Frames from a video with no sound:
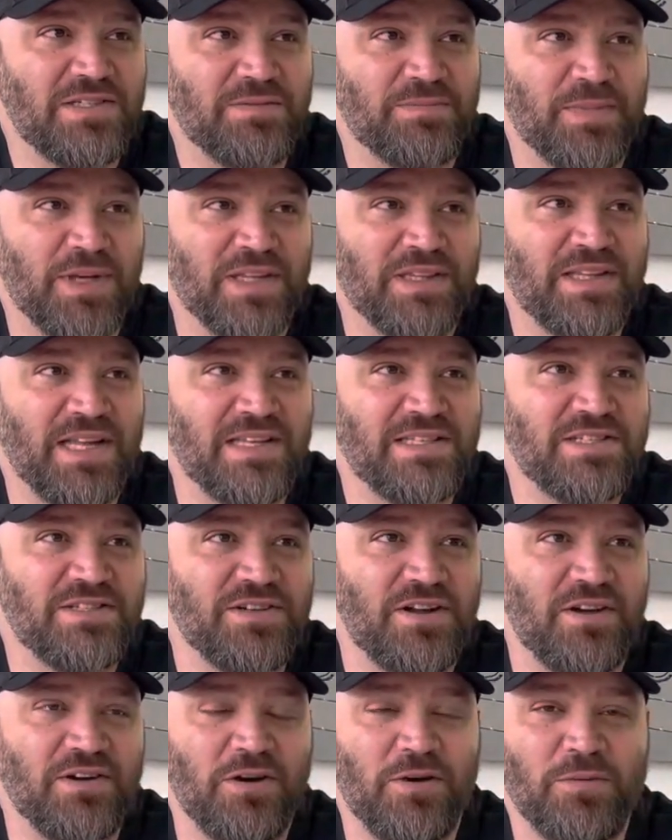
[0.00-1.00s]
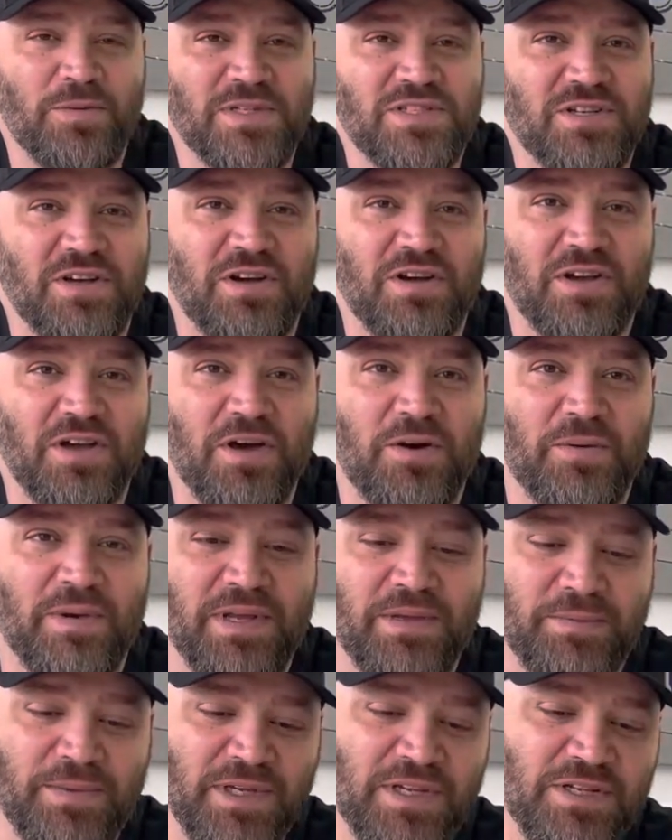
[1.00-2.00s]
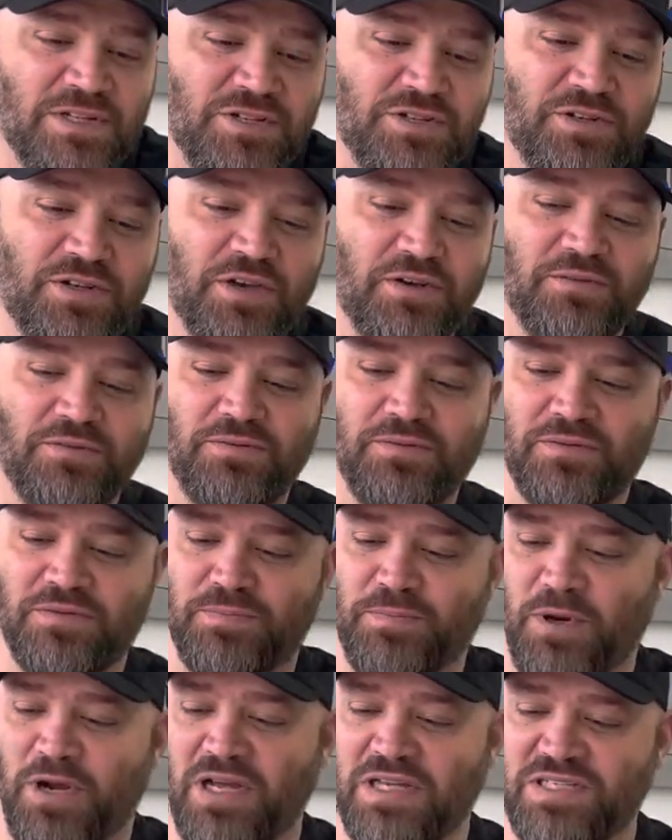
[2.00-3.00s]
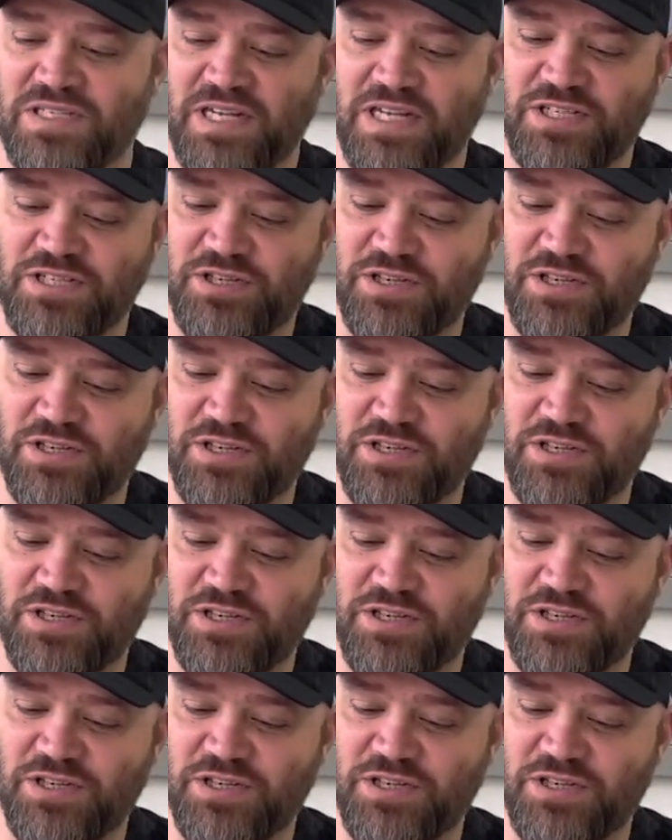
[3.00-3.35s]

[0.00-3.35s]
but that's not always ongoing because you go through the process,